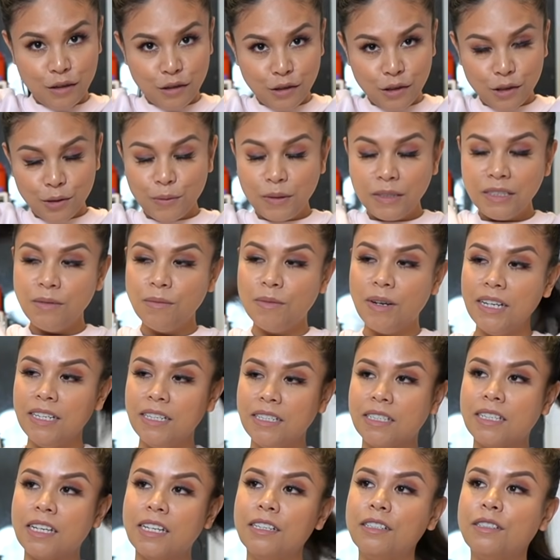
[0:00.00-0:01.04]
So the reason why I
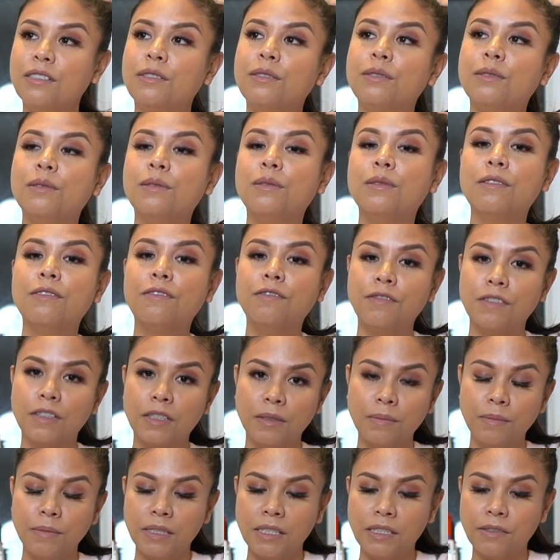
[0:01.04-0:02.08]
decided to
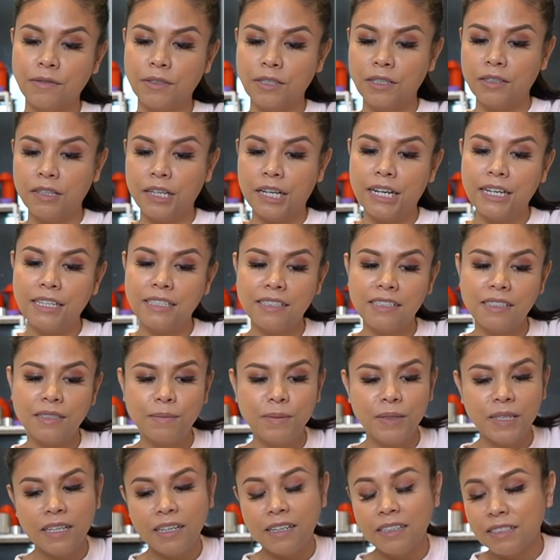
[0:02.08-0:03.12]
film this for you guys is
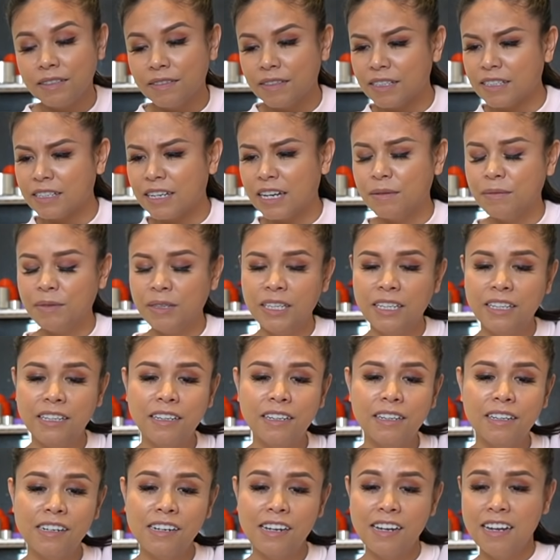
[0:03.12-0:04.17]
because of the time of
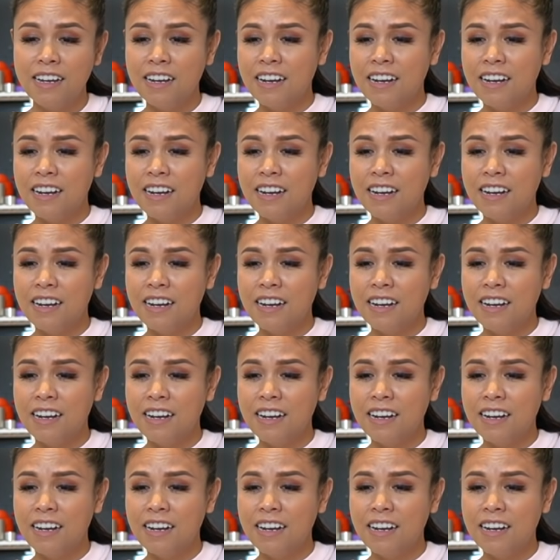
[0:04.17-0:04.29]
year.